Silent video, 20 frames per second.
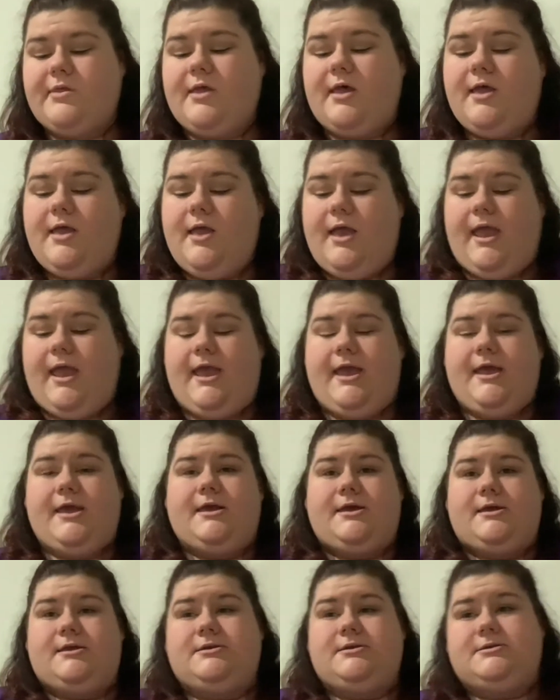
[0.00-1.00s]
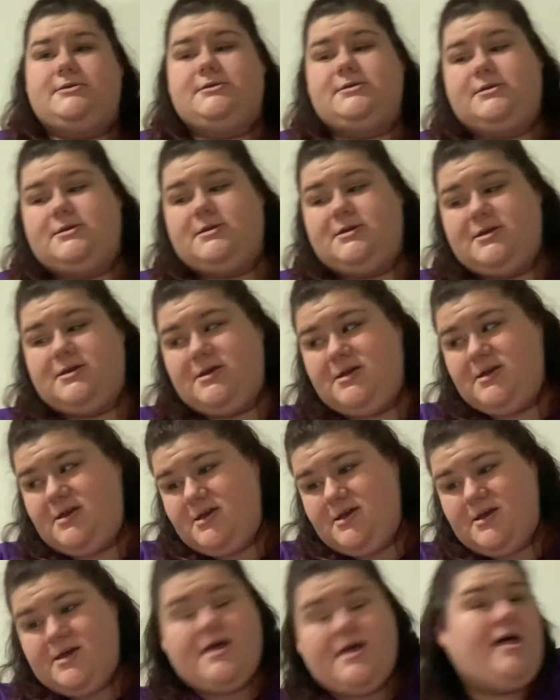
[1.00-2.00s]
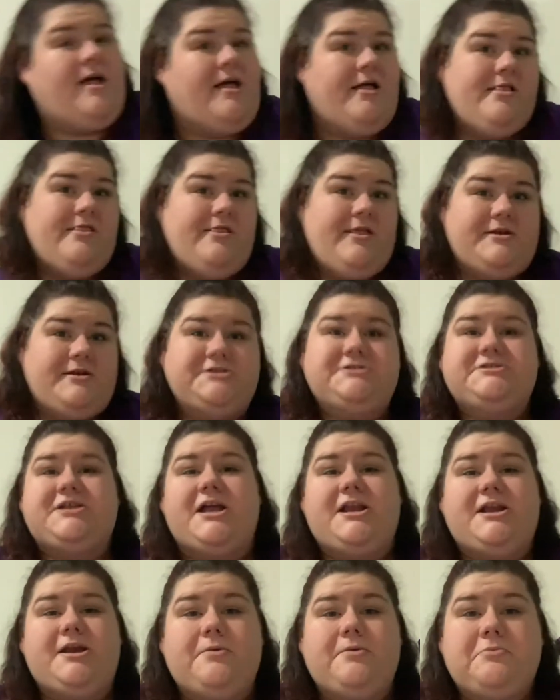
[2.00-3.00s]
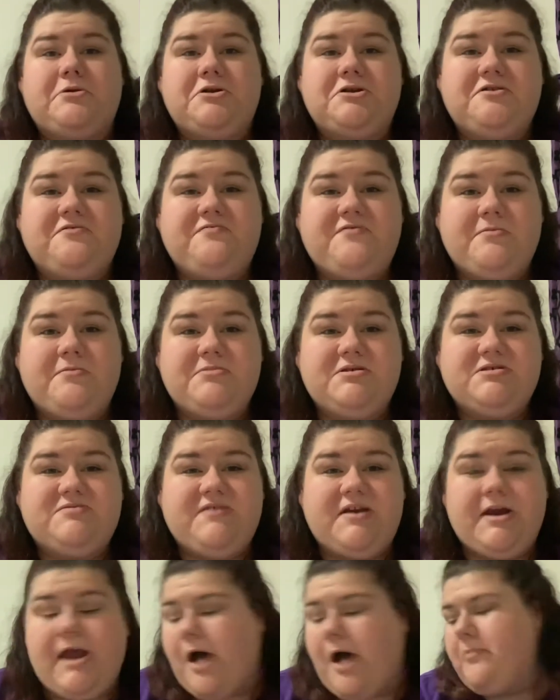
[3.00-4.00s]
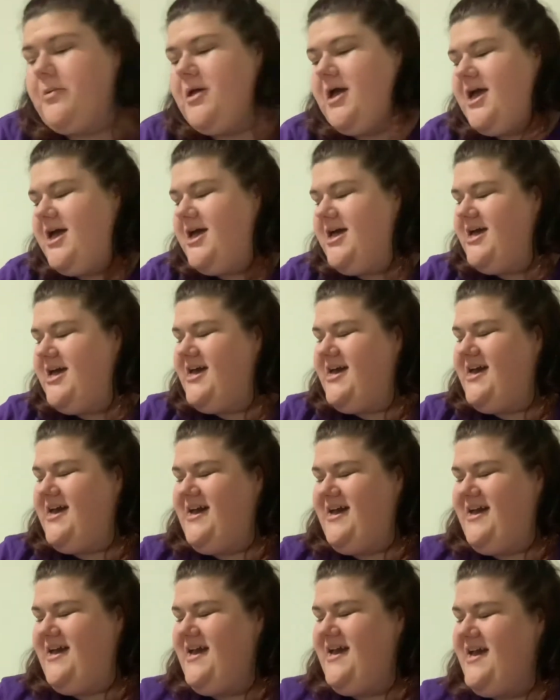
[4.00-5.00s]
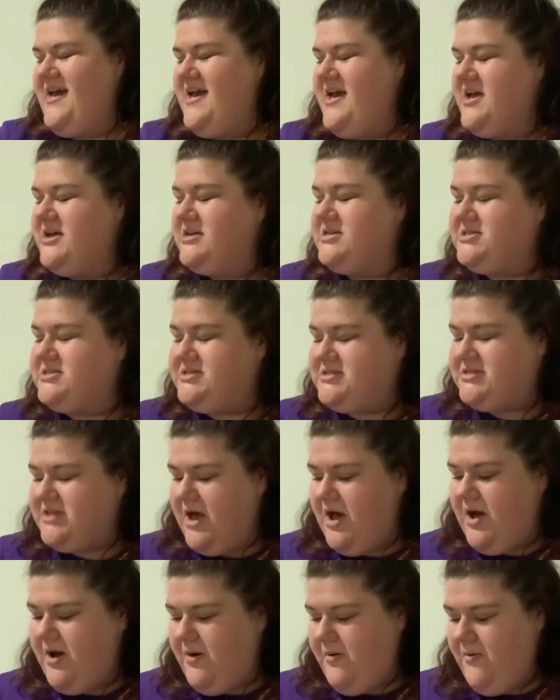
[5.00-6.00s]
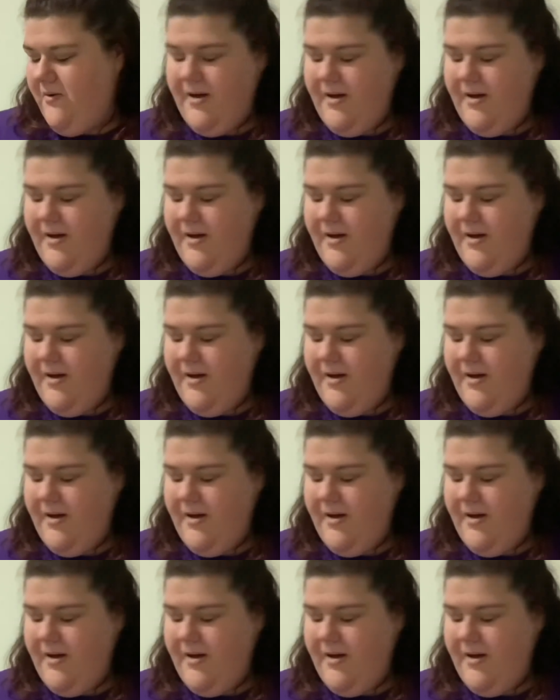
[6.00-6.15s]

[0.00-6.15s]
then decided I wanted to film this video. So